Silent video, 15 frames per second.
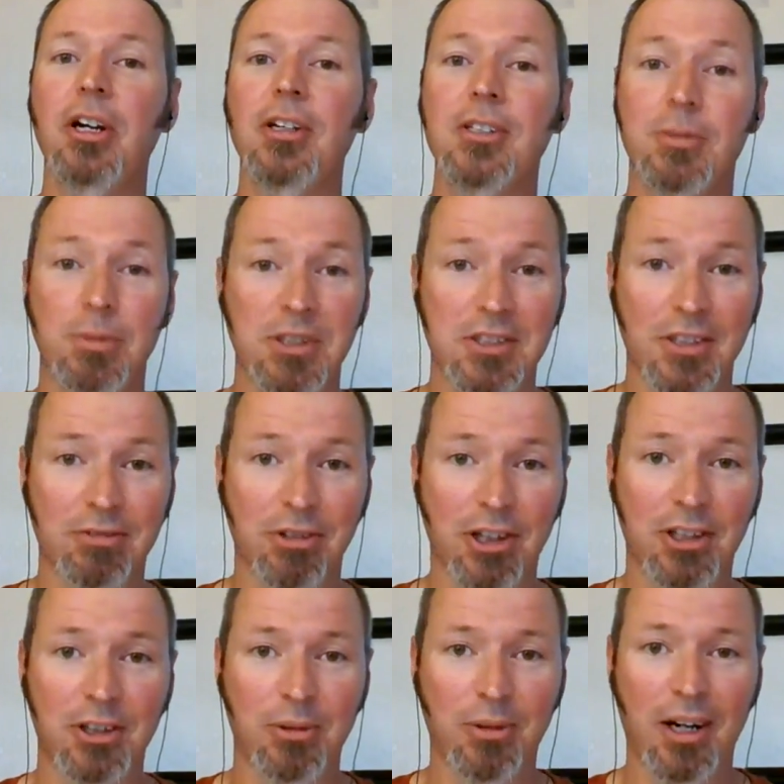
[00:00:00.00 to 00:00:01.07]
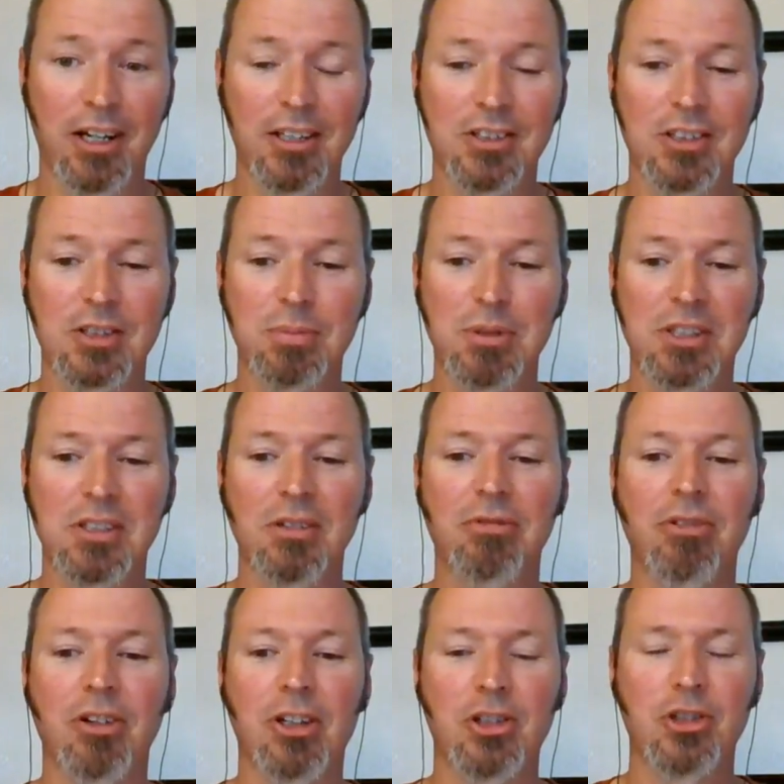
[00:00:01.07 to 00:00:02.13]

specific right it's a specific